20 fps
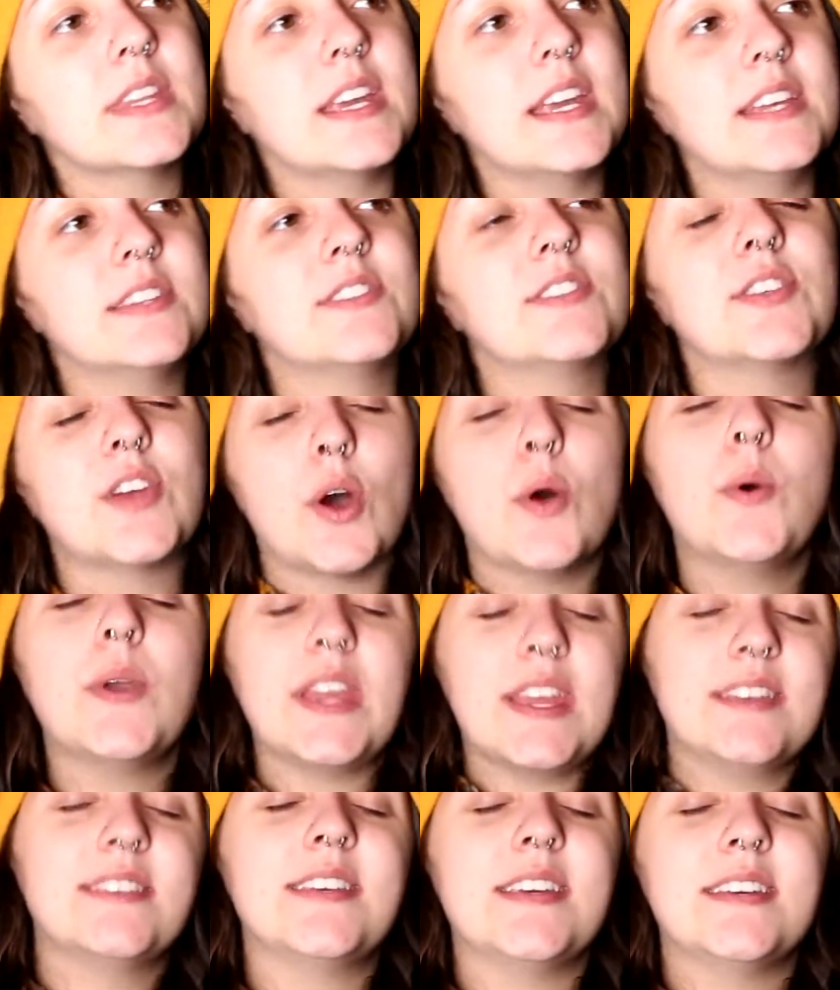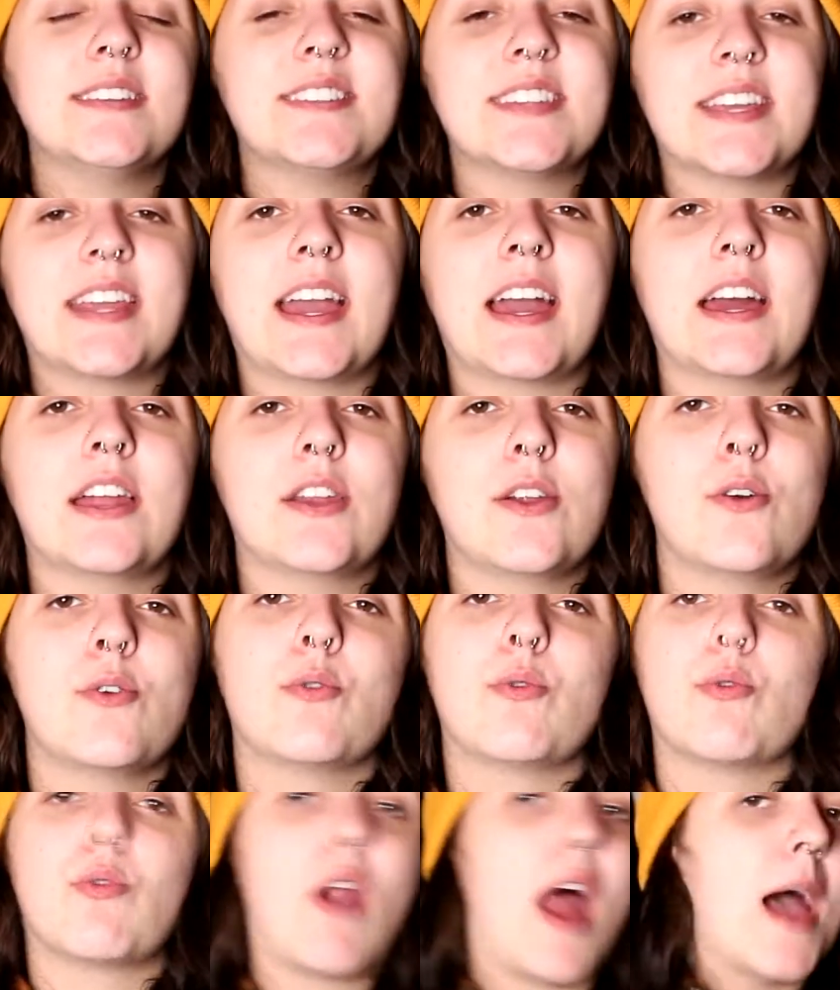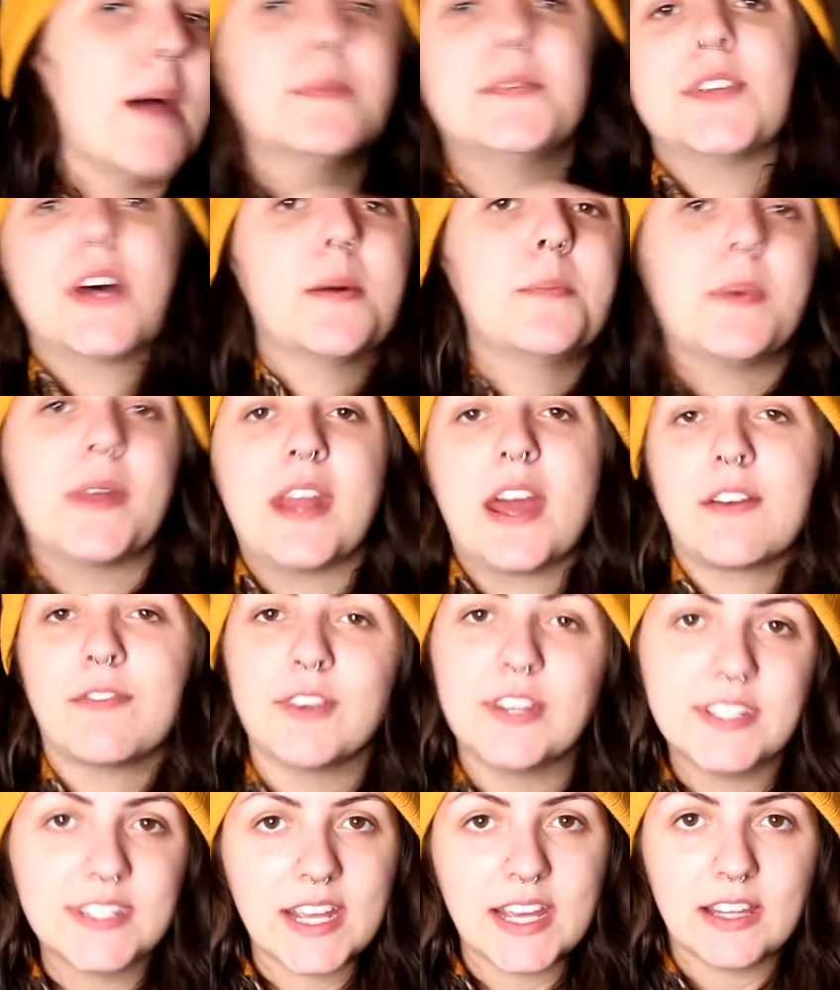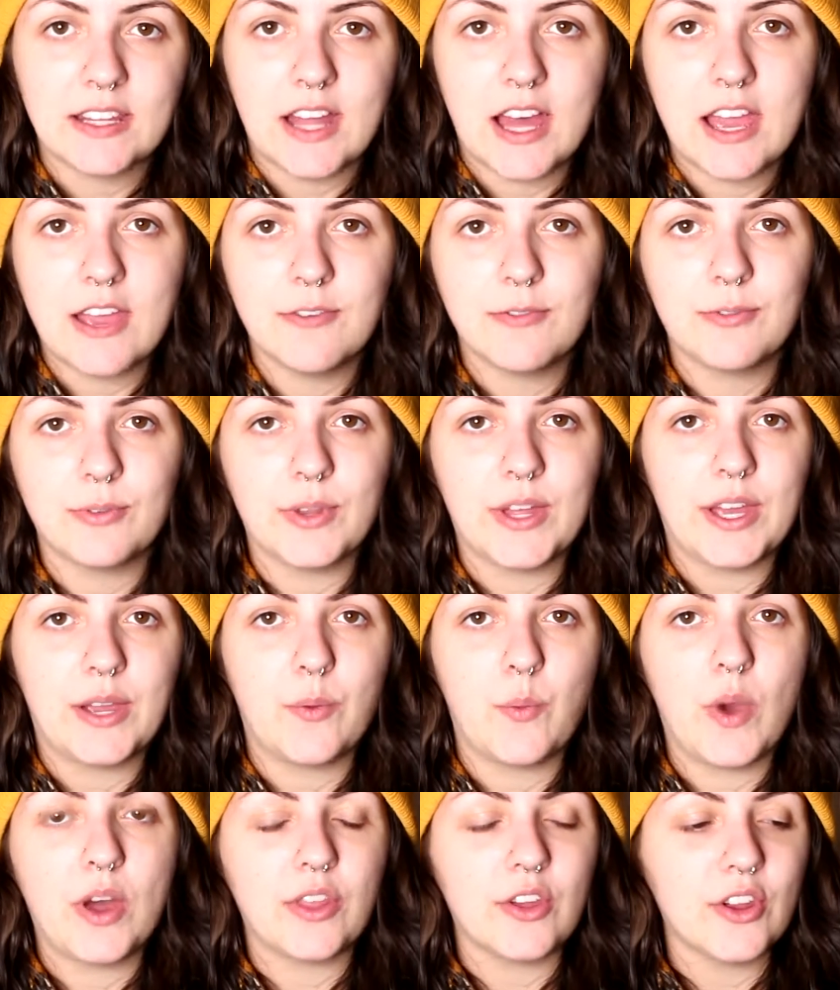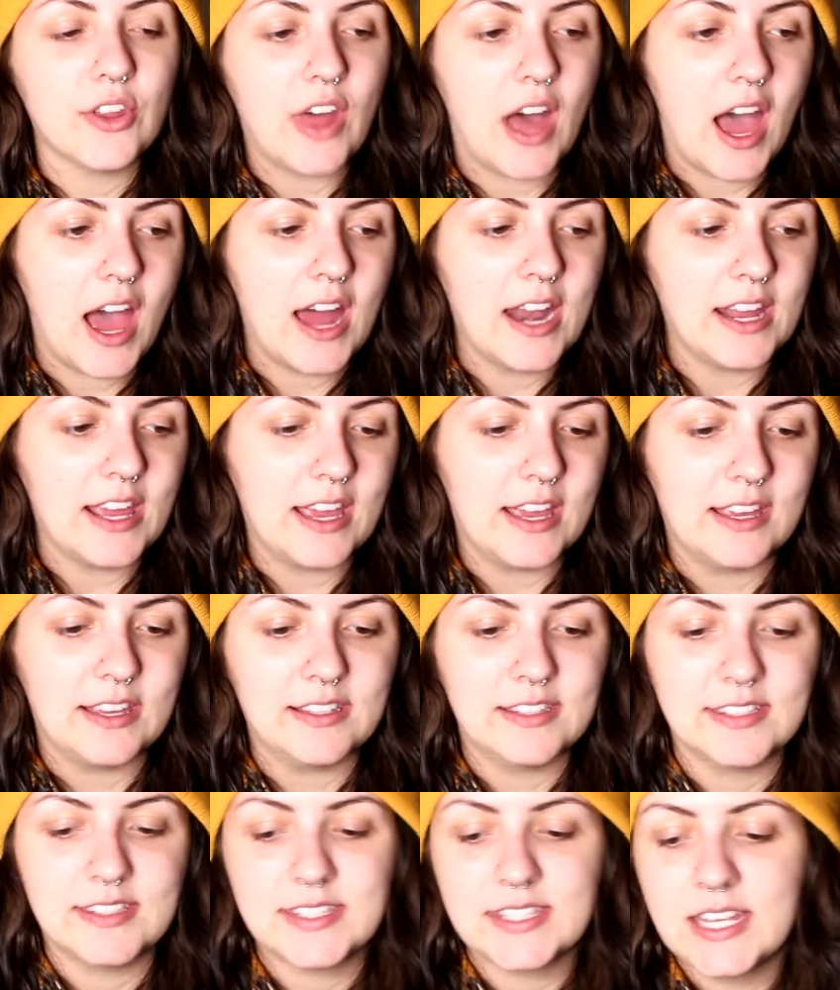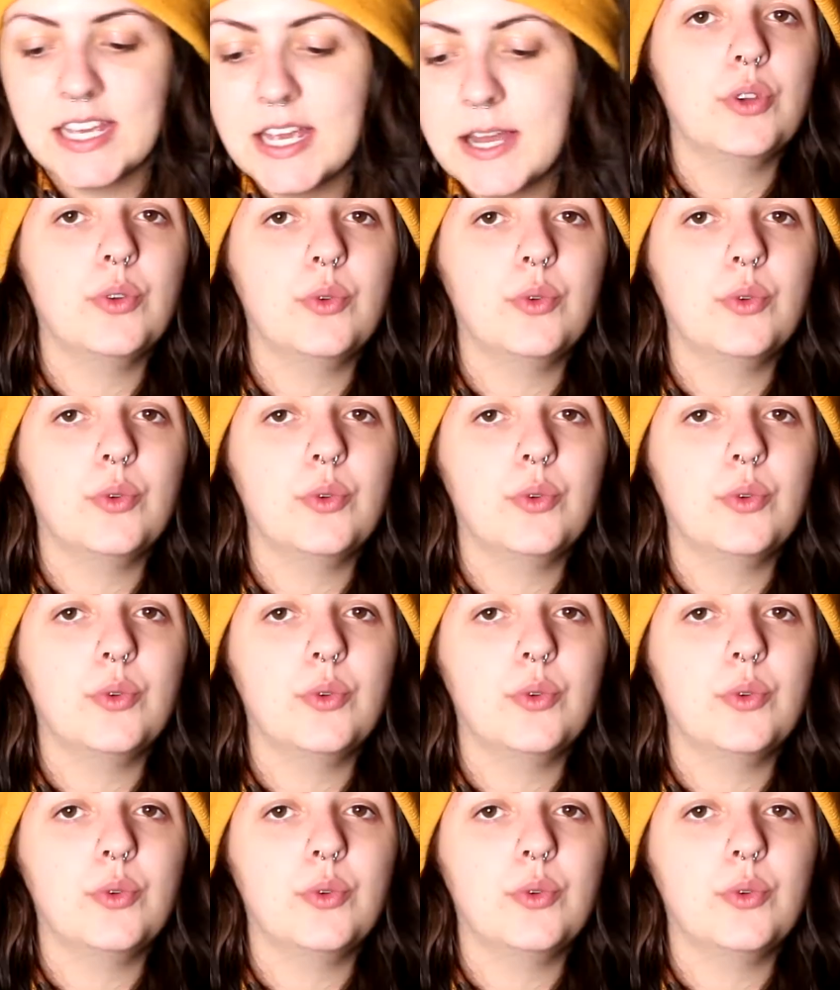it's so easy to get wrapped up in everyday life, like whether that is